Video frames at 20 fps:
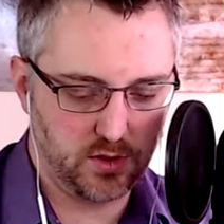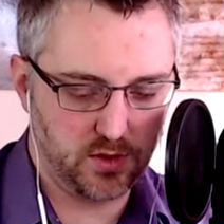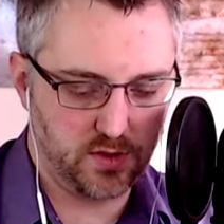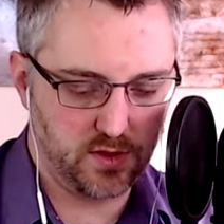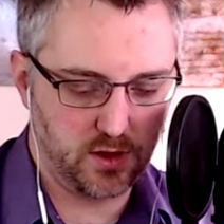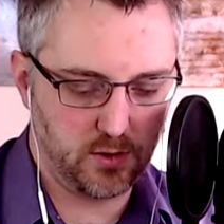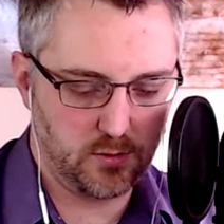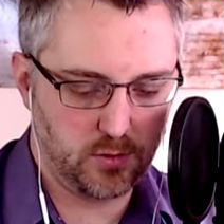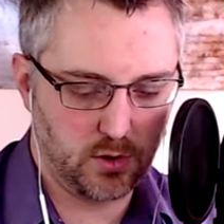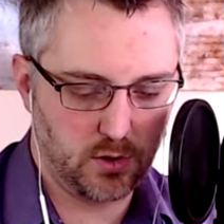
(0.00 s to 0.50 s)
They
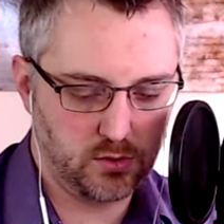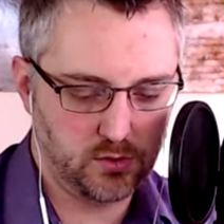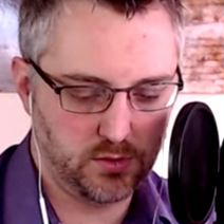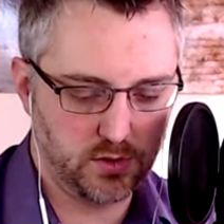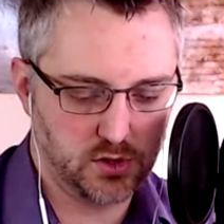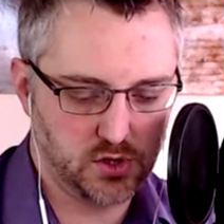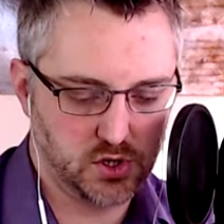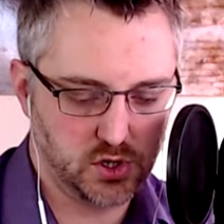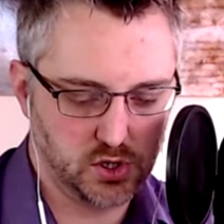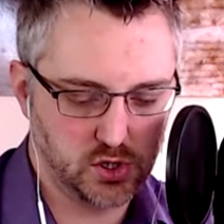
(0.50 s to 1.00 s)
quote the
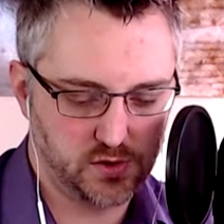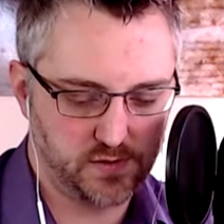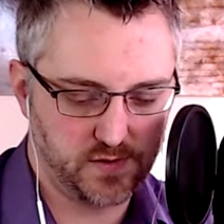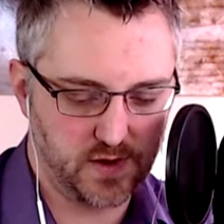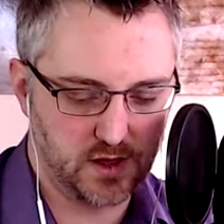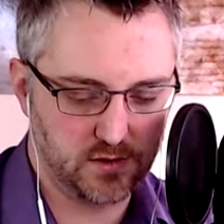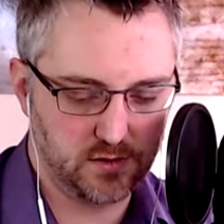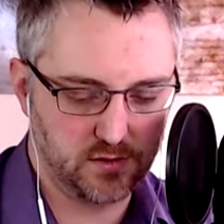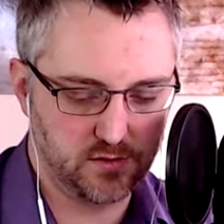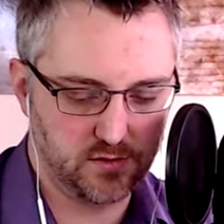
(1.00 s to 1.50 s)
Church
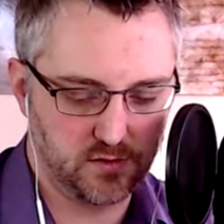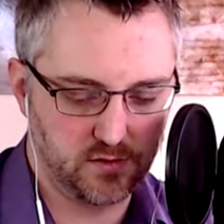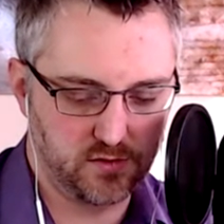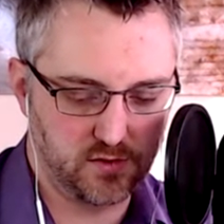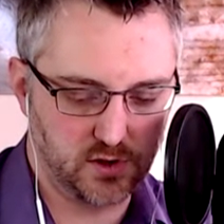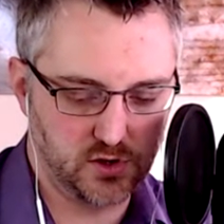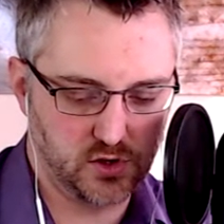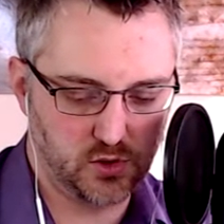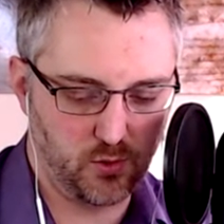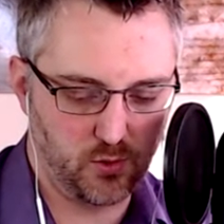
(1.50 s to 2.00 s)
Fathers in
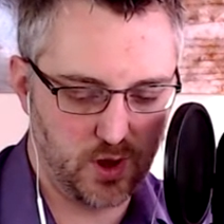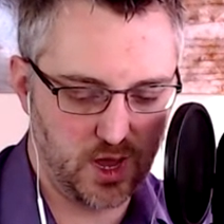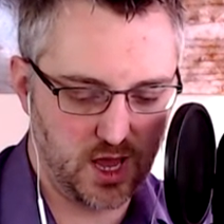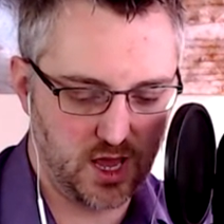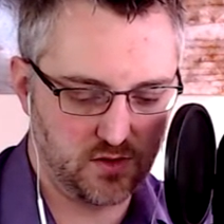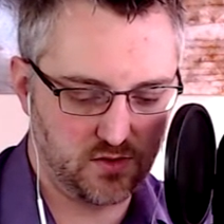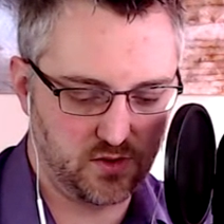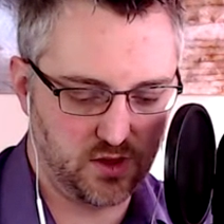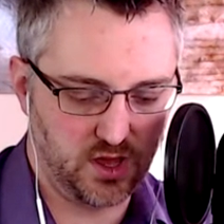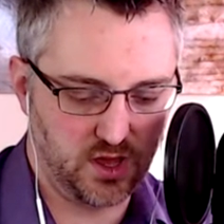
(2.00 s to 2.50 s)
such a way as
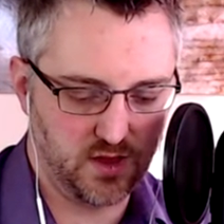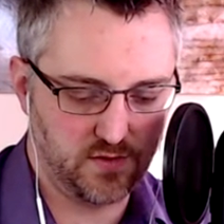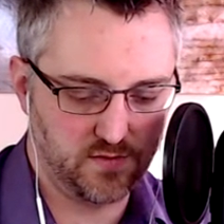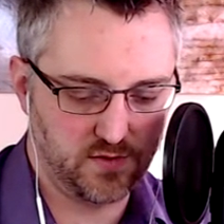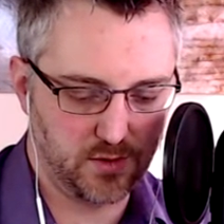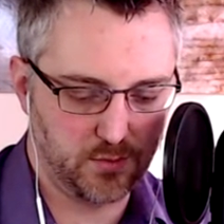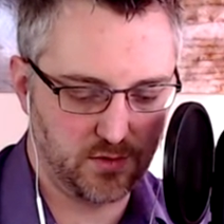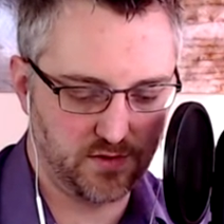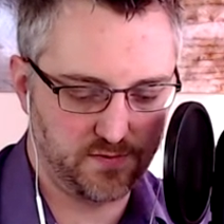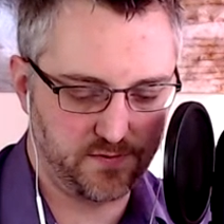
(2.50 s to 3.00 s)
to give
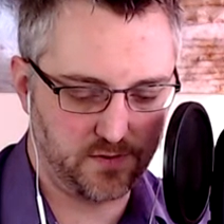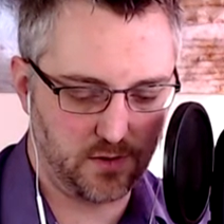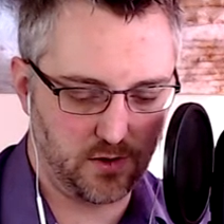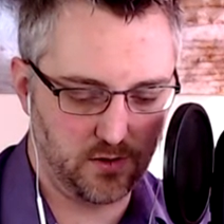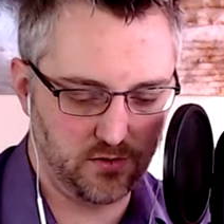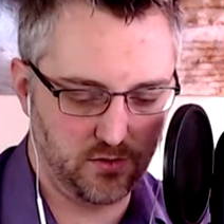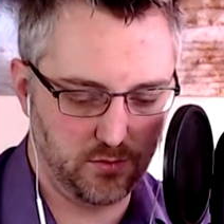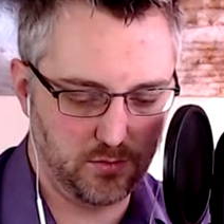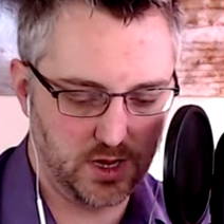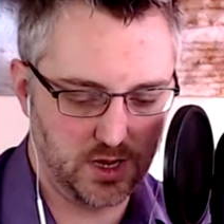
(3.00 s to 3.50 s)
them a
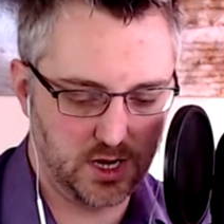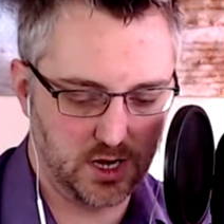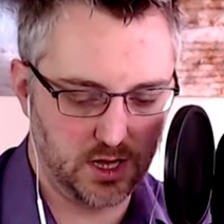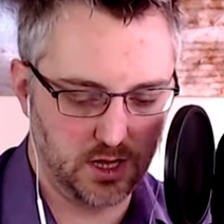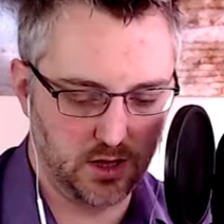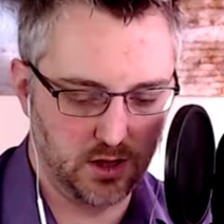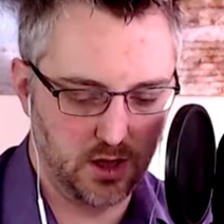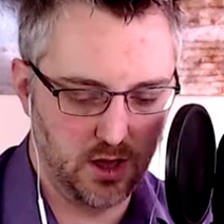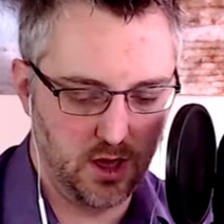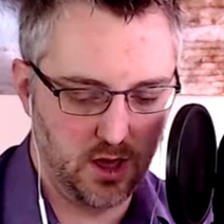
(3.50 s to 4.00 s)
false meaning,
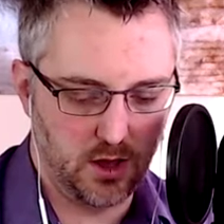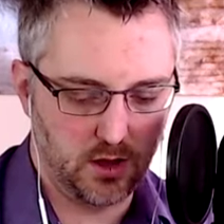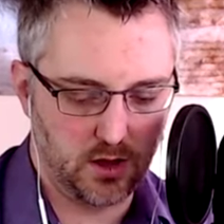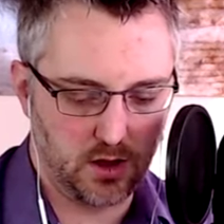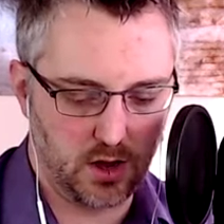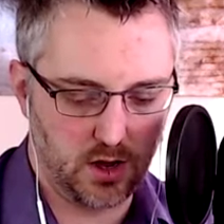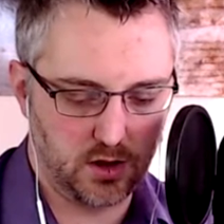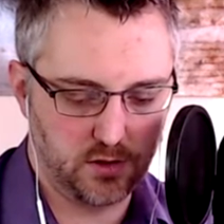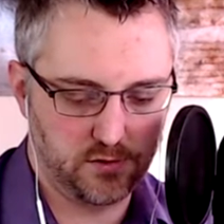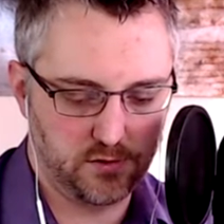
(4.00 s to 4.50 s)

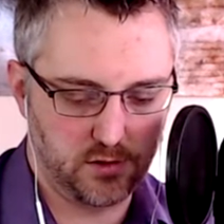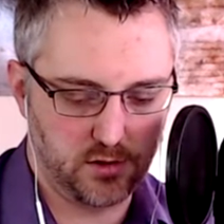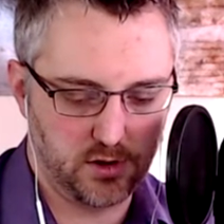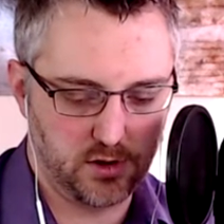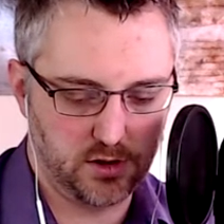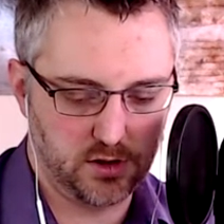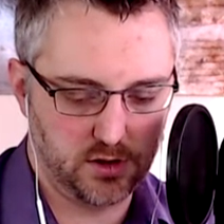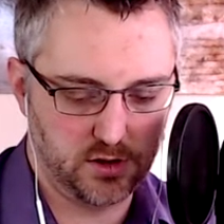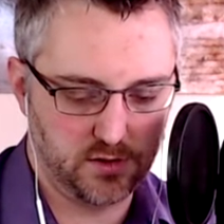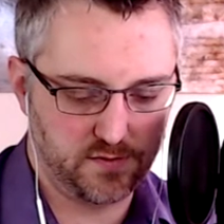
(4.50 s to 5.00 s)
contrary
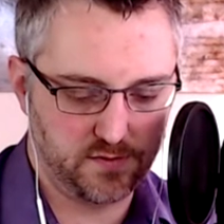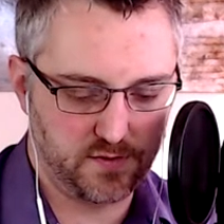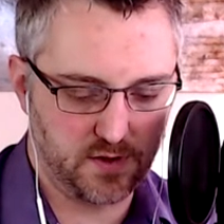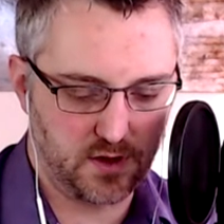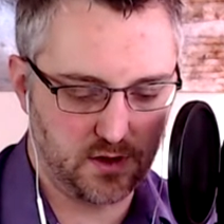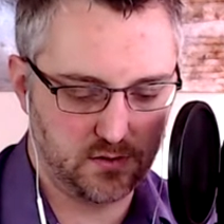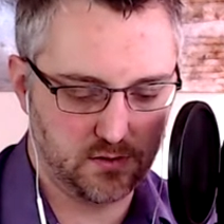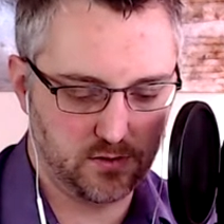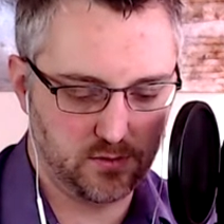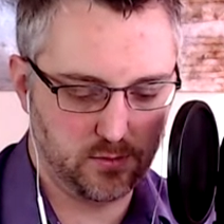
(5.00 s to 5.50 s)
to the
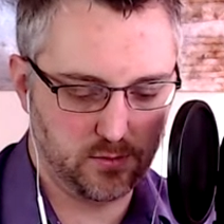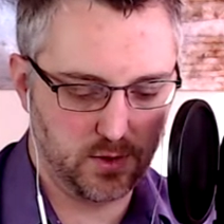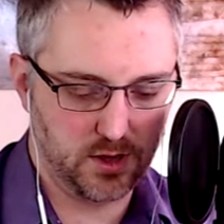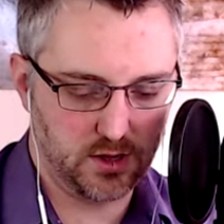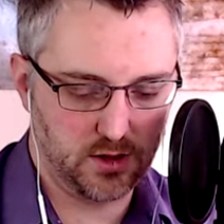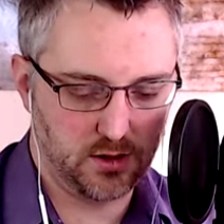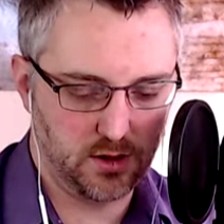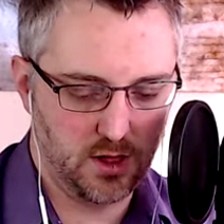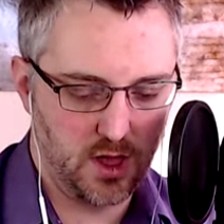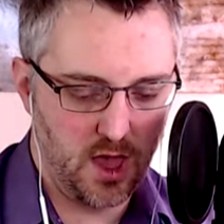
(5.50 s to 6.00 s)
Fathers'
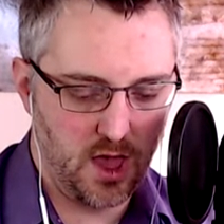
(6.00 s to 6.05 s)
will.